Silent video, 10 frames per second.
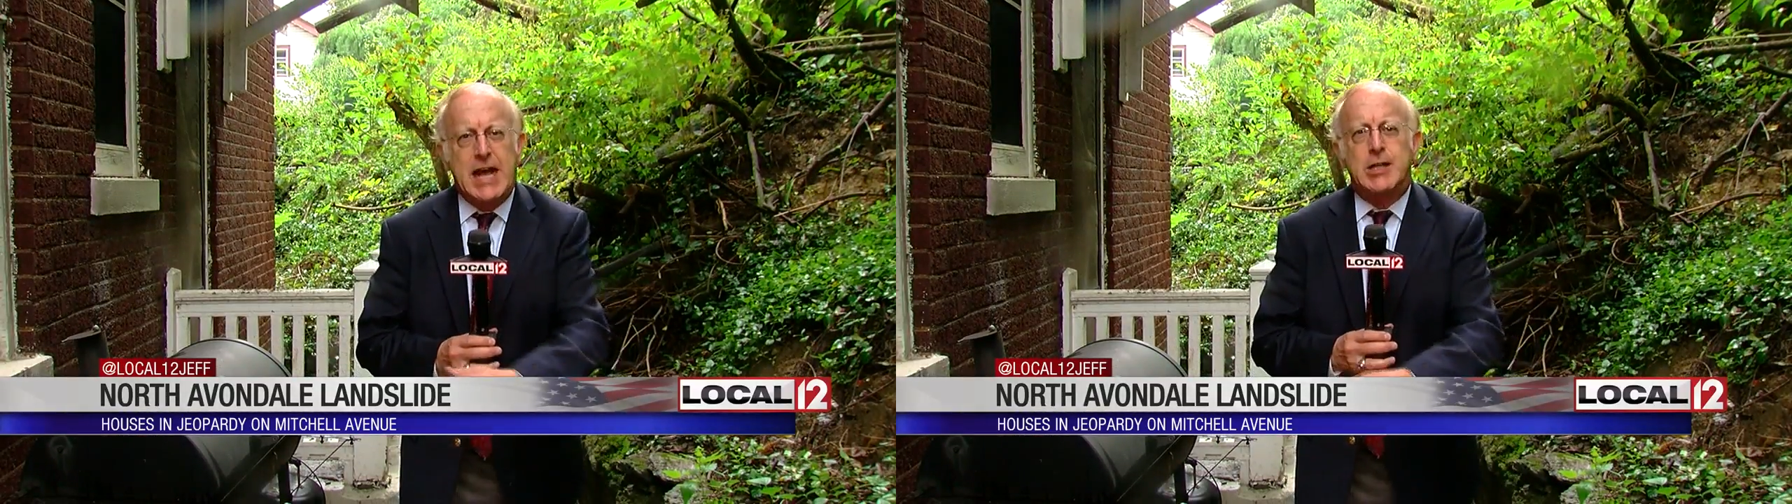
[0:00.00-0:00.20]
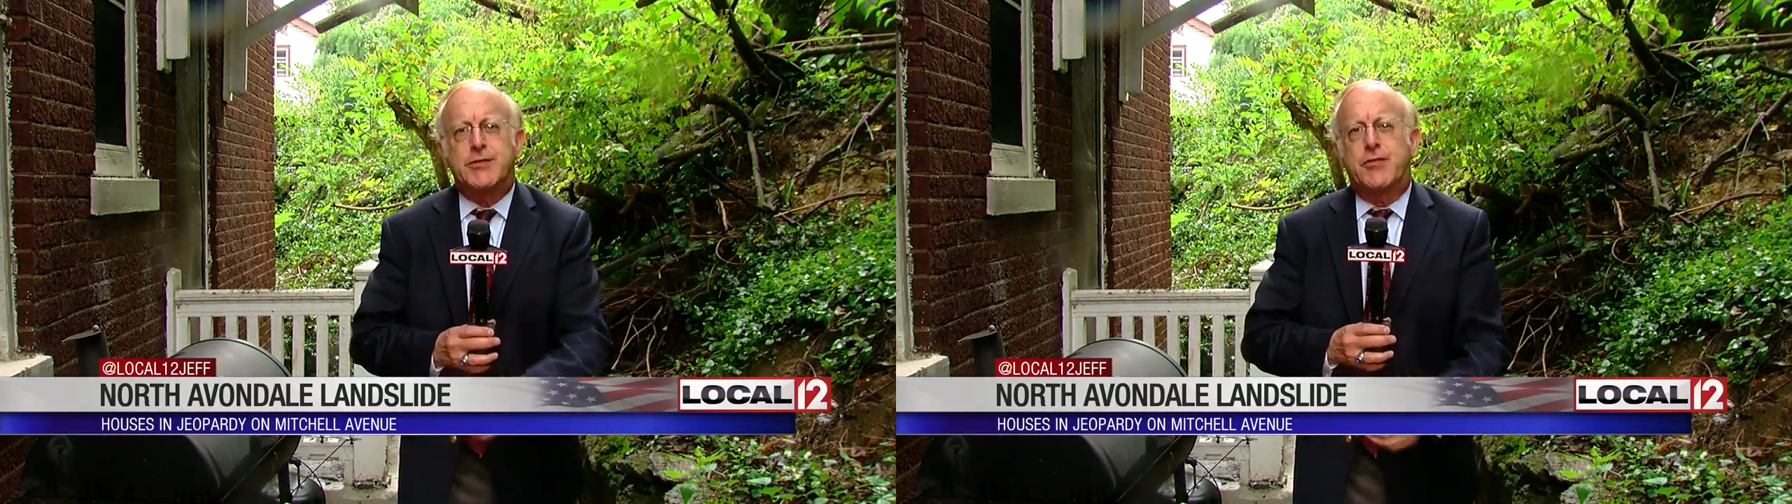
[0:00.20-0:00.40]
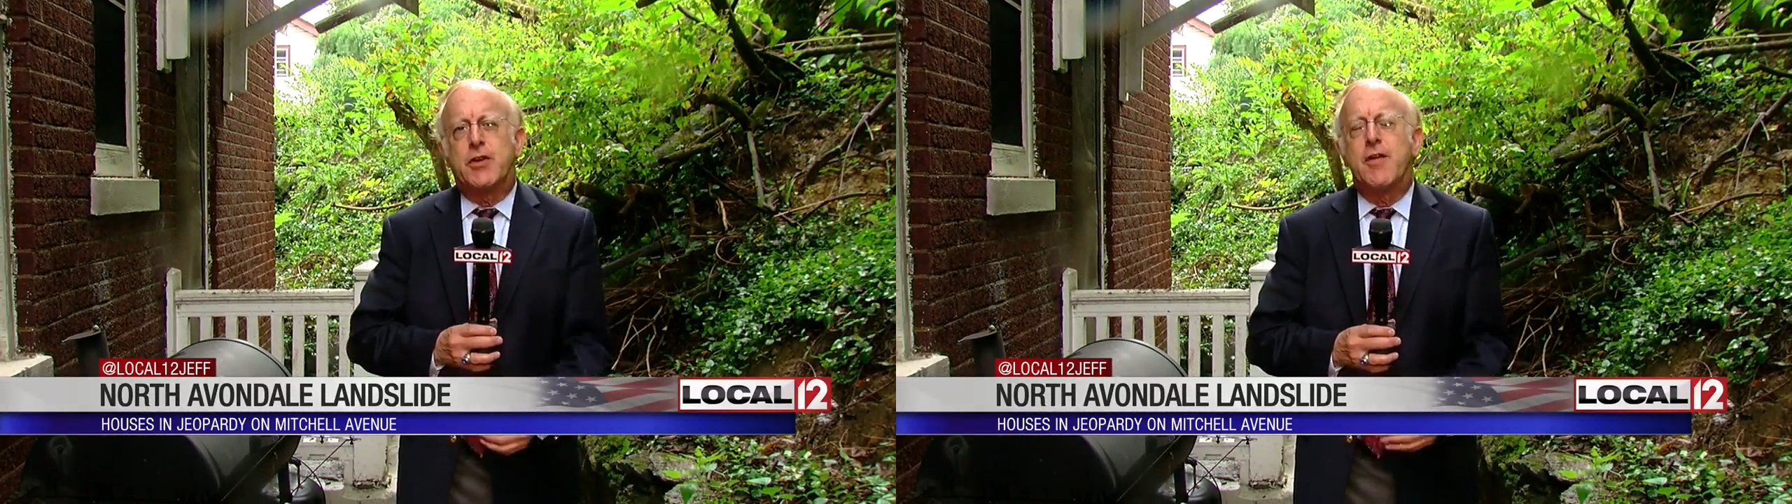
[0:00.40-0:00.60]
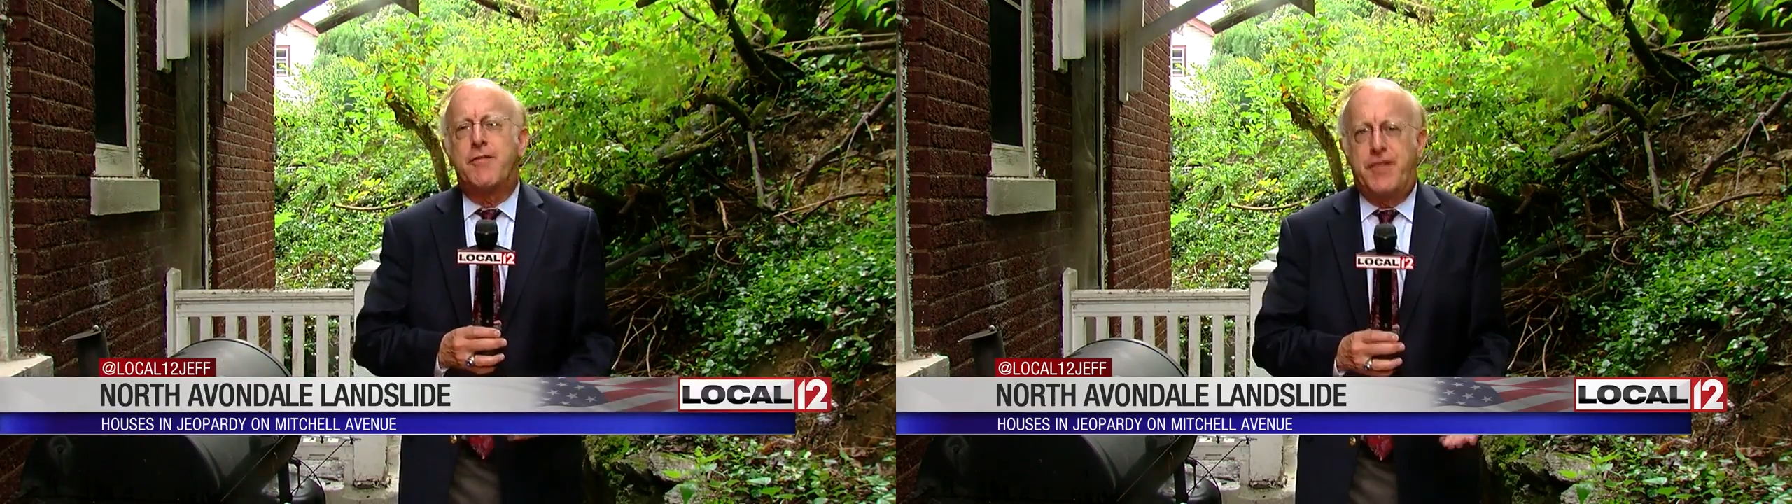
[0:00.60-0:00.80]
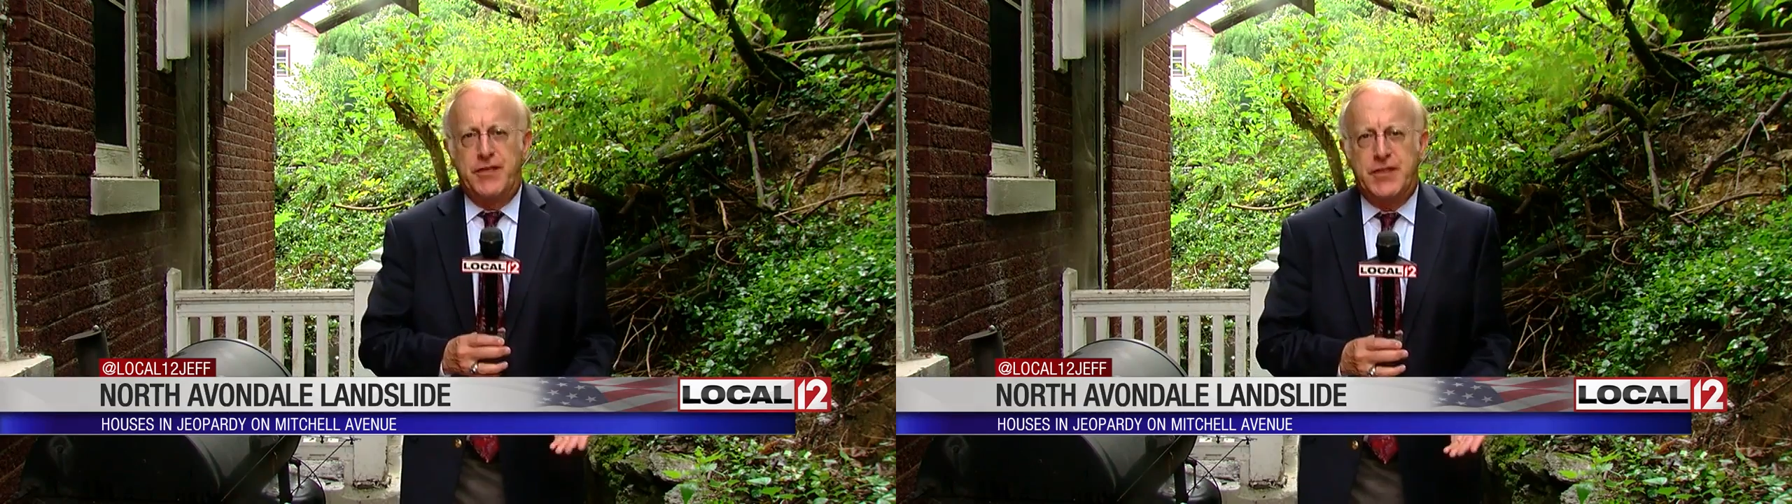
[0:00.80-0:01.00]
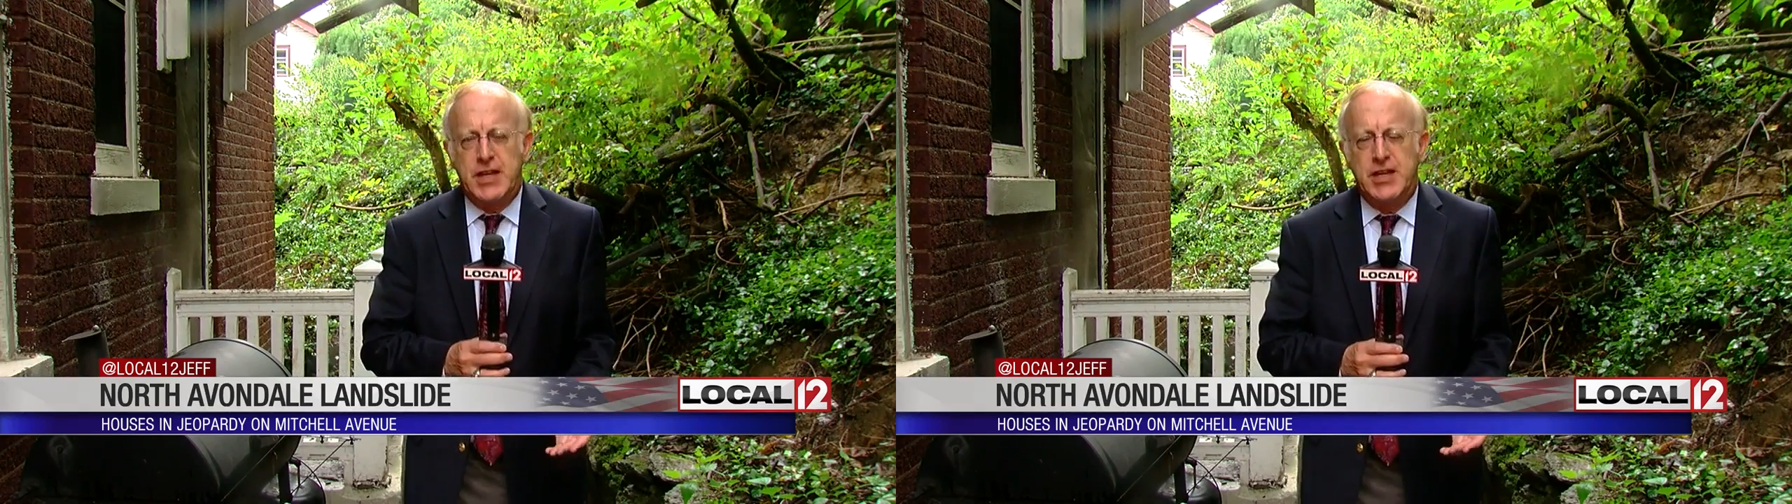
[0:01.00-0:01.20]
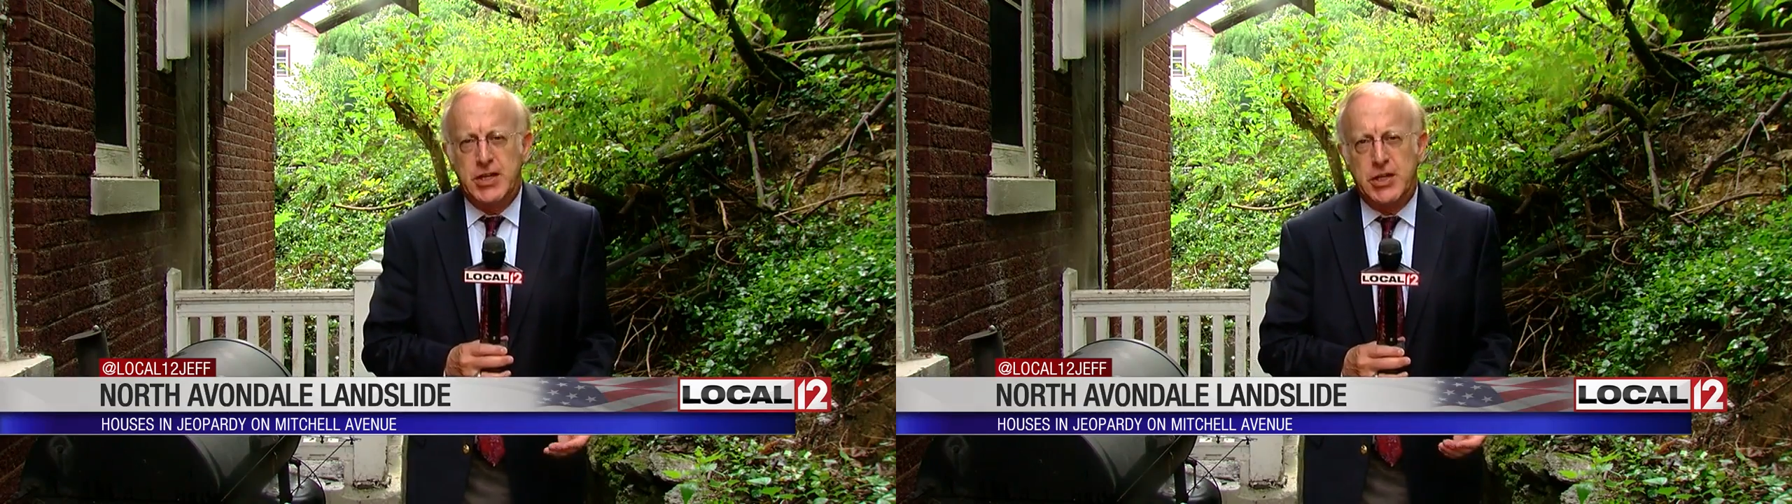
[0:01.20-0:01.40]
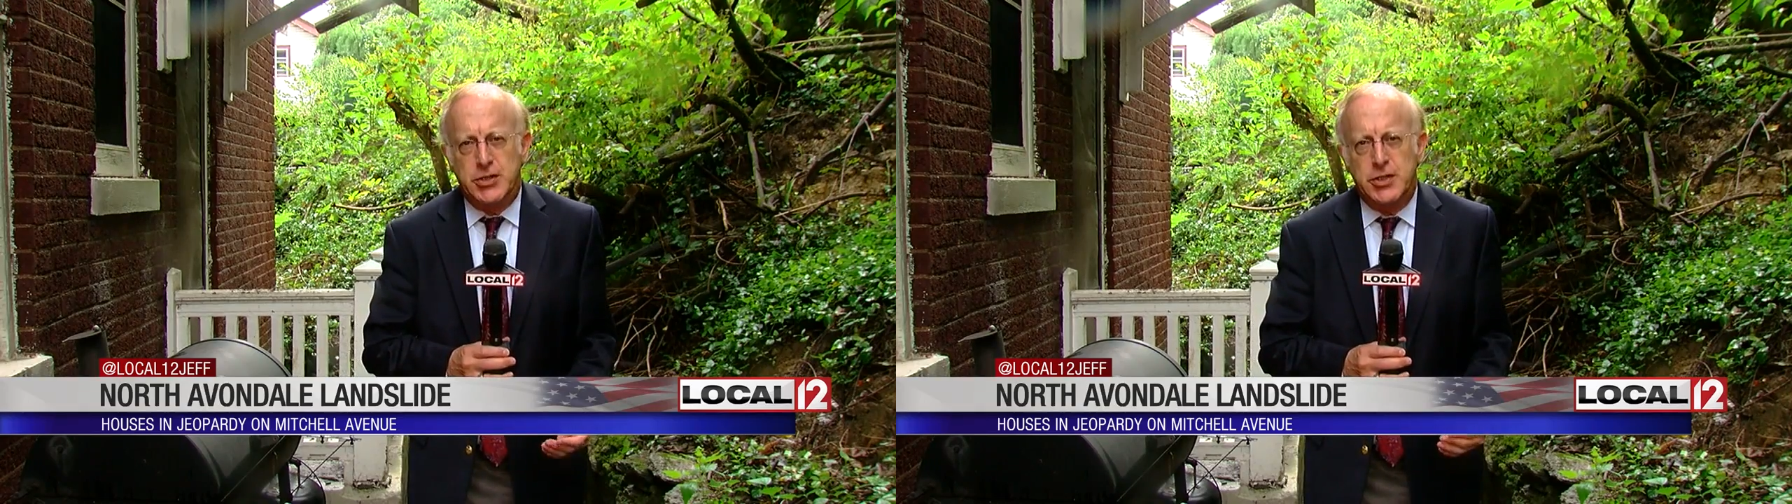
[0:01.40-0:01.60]
house for 15
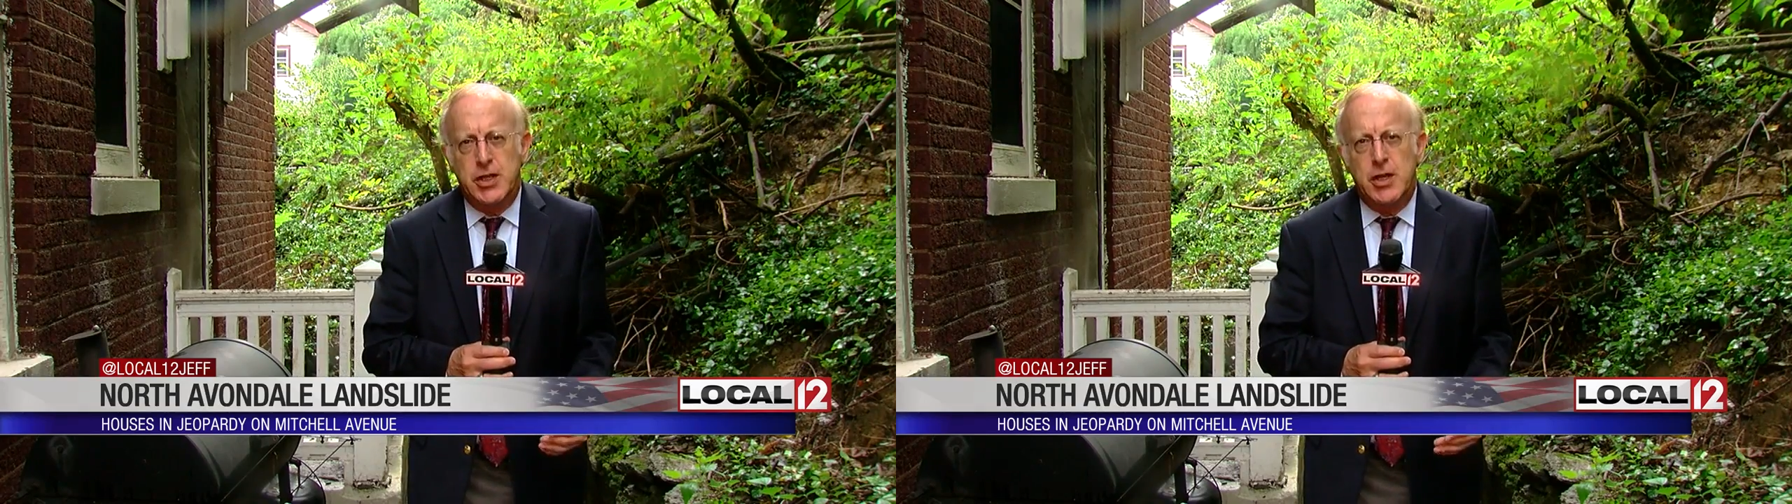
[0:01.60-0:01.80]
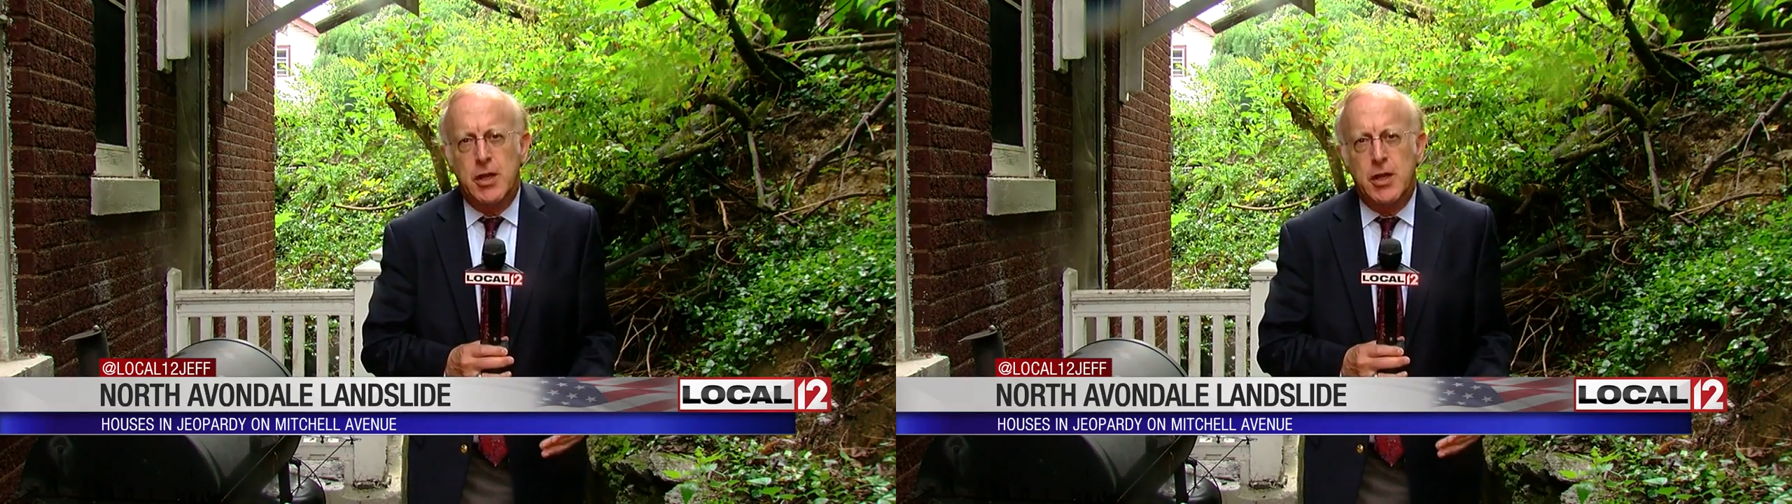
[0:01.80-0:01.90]
years.